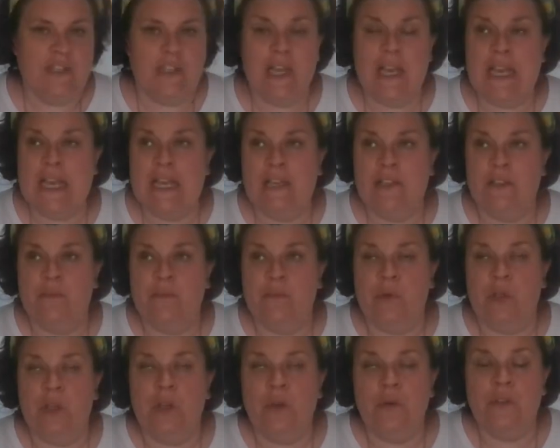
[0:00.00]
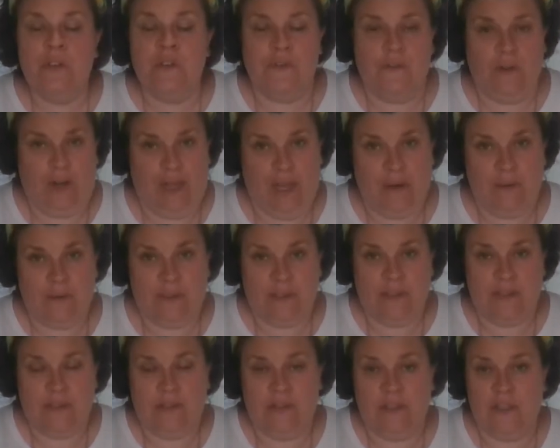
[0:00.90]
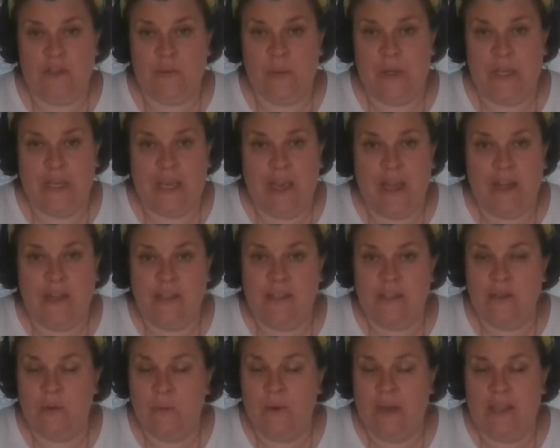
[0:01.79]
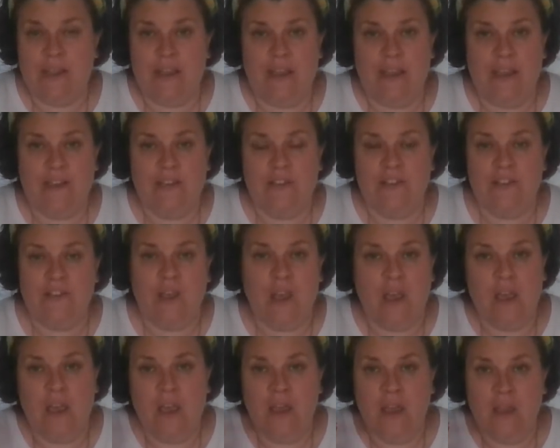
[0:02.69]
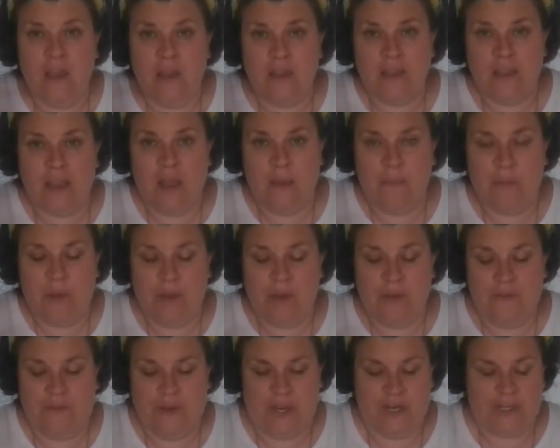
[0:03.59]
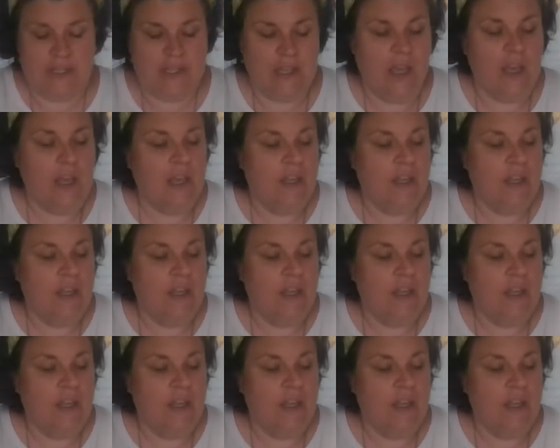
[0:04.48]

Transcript: It is beautiful out this weekend. The weather is perfect.